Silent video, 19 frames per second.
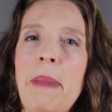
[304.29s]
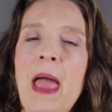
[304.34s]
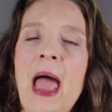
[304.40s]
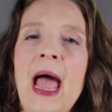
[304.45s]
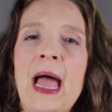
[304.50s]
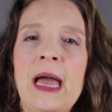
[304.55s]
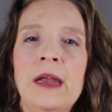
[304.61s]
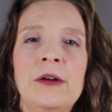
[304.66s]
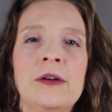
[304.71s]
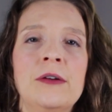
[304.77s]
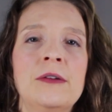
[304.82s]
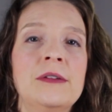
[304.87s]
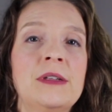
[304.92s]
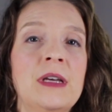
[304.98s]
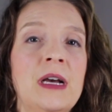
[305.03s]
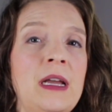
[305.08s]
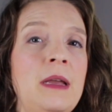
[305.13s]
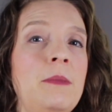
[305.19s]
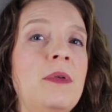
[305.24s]
pattern
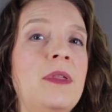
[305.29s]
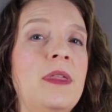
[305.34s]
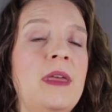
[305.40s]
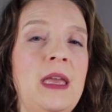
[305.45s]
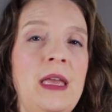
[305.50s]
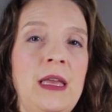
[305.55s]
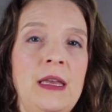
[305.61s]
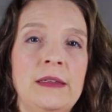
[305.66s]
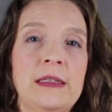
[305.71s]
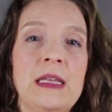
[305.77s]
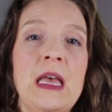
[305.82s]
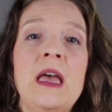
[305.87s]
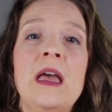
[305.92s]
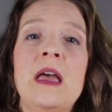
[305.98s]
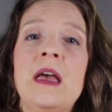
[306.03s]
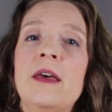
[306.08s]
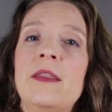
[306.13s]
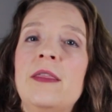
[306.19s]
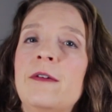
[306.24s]
type things,
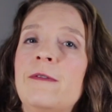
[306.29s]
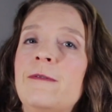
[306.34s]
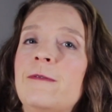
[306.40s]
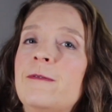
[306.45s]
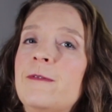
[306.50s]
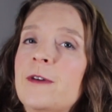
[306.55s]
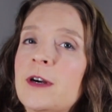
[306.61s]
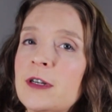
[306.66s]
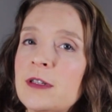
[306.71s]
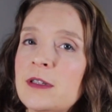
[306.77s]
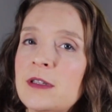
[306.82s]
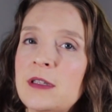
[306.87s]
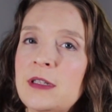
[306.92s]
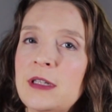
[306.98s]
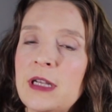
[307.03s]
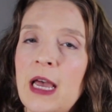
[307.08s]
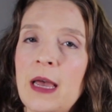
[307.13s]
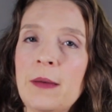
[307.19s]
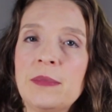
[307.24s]
the first
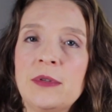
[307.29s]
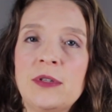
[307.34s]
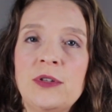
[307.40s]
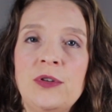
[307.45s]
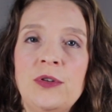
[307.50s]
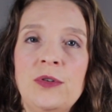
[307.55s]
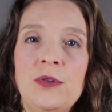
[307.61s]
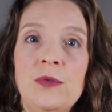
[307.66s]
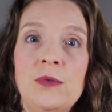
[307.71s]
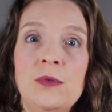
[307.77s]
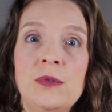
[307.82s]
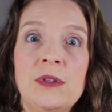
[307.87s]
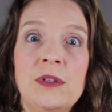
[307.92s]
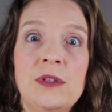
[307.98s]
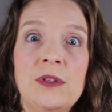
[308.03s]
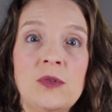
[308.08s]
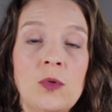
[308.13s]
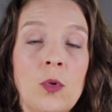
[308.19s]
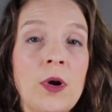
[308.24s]
step to
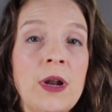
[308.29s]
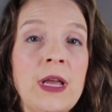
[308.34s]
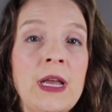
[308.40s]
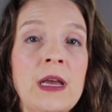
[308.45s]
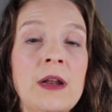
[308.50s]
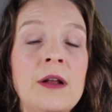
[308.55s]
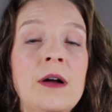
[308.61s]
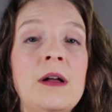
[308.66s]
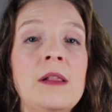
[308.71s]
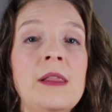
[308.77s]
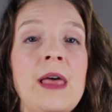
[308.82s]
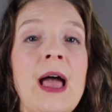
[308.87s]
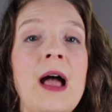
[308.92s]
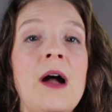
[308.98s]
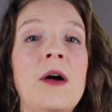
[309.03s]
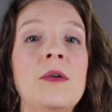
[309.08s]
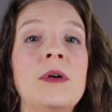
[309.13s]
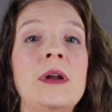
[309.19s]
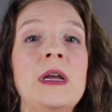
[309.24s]
sorting it all
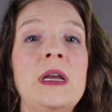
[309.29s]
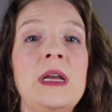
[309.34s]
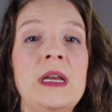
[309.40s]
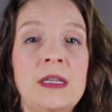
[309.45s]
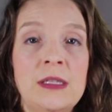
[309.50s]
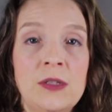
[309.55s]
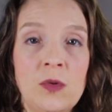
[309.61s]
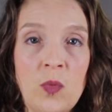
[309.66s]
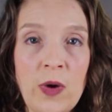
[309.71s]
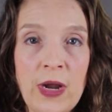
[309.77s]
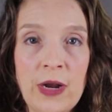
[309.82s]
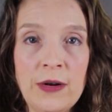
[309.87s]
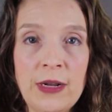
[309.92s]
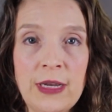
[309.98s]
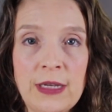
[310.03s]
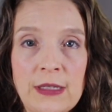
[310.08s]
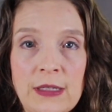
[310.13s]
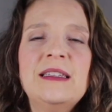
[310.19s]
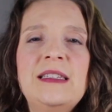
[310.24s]
out is
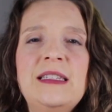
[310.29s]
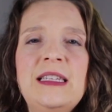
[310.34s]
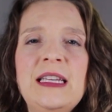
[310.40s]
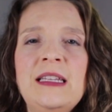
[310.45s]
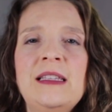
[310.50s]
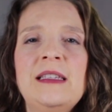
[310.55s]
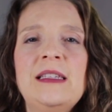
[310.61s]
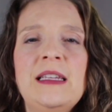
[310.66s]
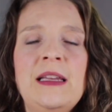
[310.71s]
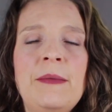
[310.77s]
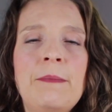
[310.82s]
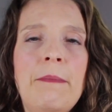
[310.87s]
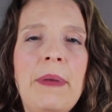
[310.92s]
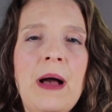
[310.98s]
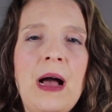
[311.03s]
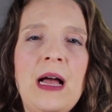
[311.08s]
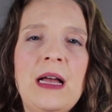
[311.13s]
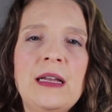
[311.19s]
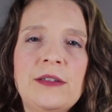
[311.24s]
awareness. Since
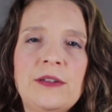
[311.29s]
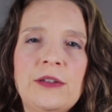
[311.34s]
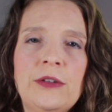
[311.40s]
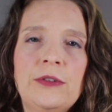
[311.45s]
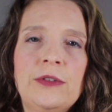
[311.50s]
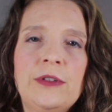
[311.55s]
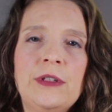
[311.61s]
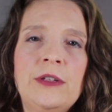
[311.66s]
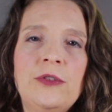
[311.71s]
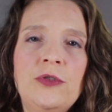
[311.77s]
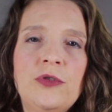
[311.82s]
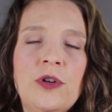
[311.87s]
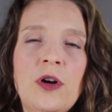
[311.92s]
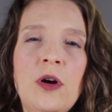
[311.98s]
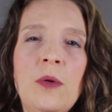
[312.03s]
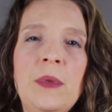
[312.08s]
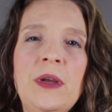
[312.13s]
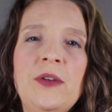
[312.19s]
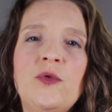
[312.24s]
imposter
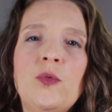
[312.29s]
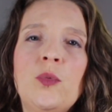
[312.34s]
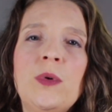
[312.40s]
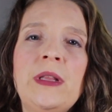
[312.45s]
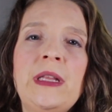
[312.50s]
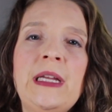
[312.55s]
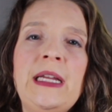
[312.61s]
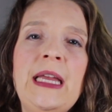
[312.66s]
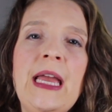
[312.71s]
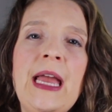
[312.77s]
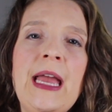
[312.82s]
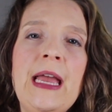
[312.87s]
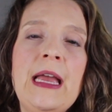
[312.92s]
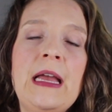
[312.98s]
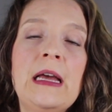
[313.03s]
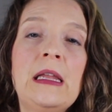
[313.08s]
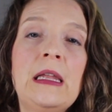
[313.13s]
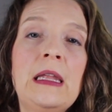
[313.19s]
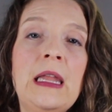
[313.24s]
syndrome is really a
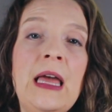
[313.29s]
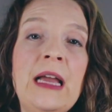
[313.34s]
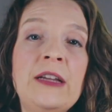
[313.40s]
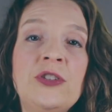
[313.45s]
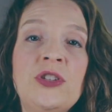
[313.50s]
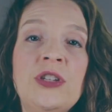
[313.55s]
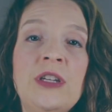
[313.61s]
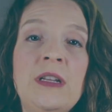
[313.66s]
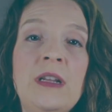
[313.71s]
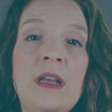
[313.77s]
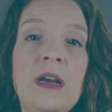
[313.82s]
collection